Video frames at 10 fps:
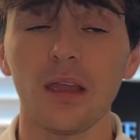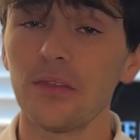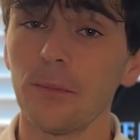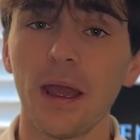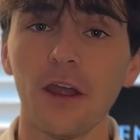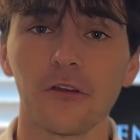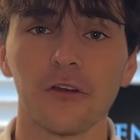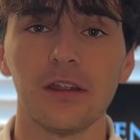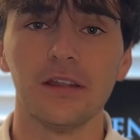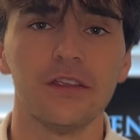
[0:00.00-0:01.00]
the power
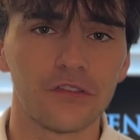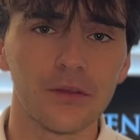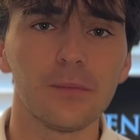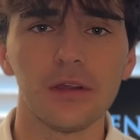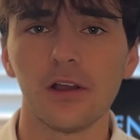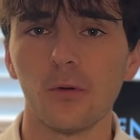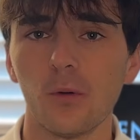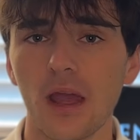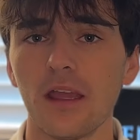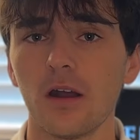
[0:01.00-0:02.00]
grid is simply a
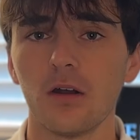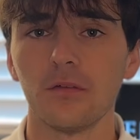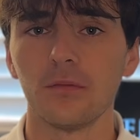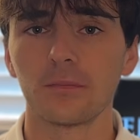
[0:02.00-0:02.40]
way of